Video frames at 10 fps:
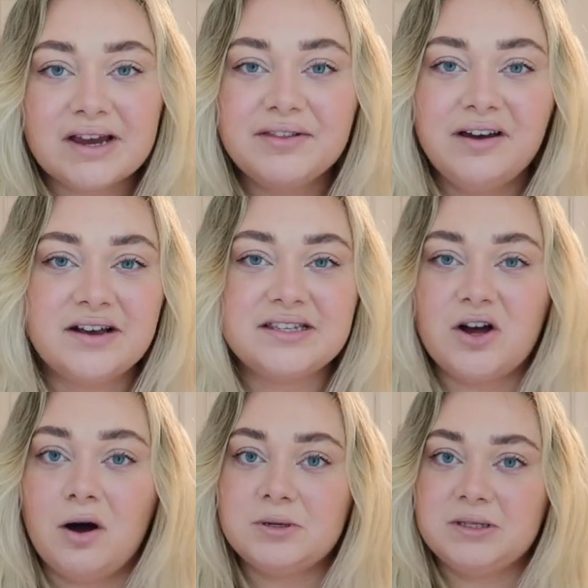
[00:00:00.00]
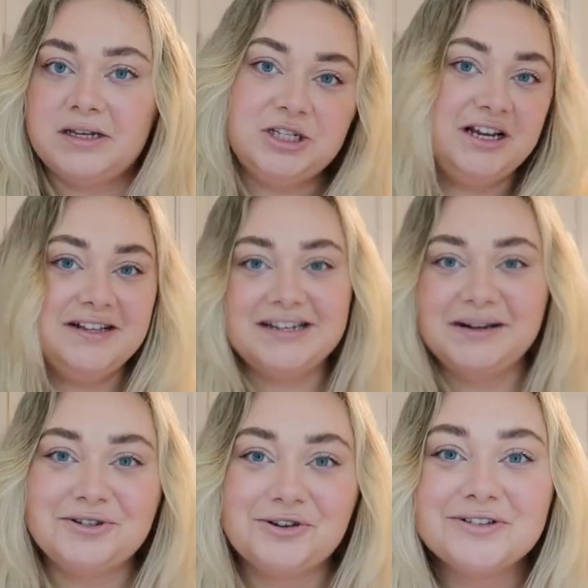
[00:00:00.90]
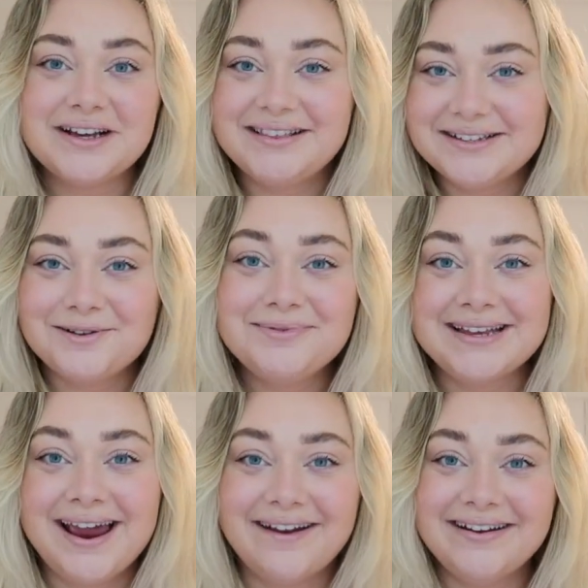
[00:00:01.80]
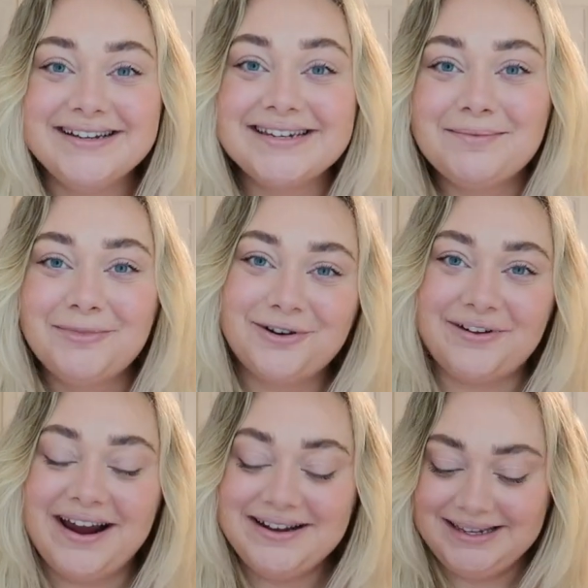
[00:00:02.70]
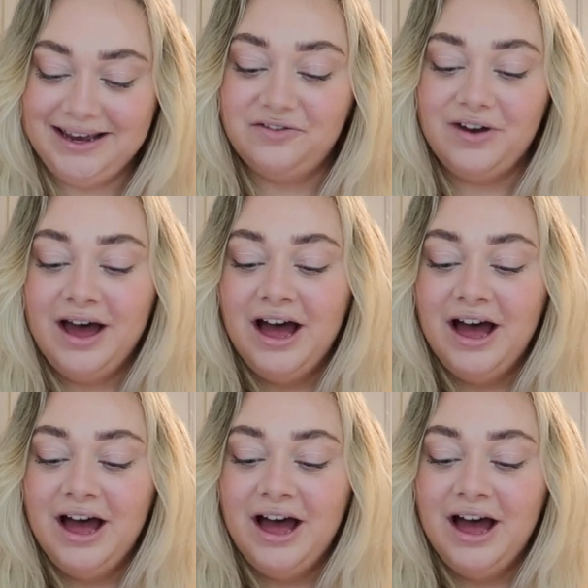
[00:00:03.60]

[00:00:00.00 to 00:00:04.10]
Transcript: Everything I saw, I'm just like jeans, denim shorts, like this is what I'm saying, I need to get more creative.